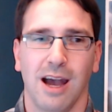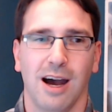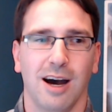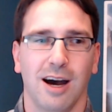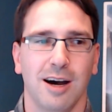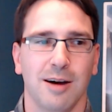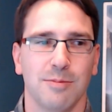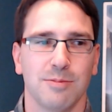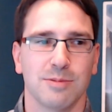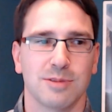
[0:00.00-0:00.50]

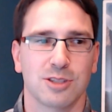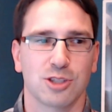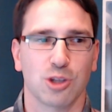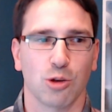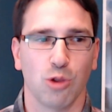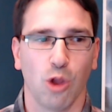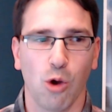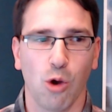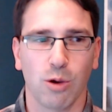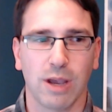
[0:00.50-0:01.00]
Um,
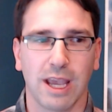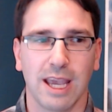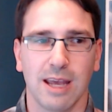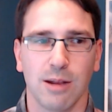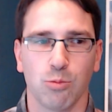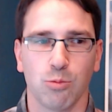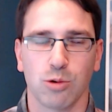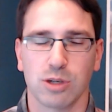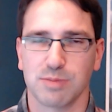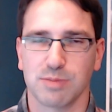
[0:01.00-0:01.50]
so
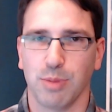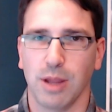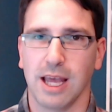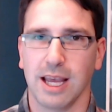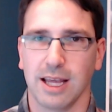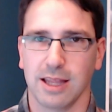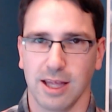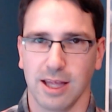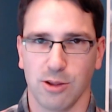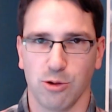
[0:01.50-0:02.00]
Logan was
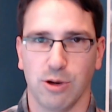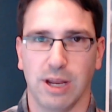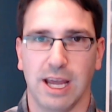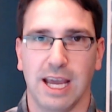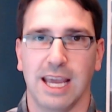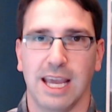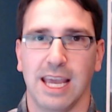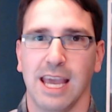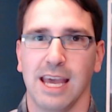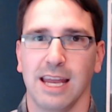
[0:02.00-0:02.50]
playing the other
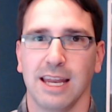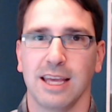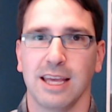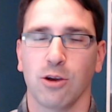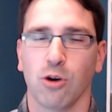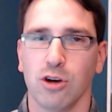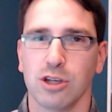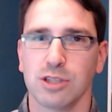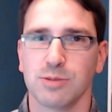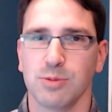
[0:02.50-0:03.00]
day, and he
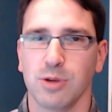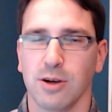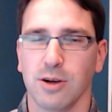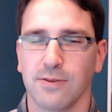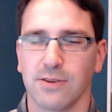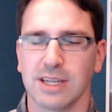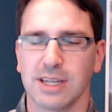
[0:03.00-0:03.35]
calls me over.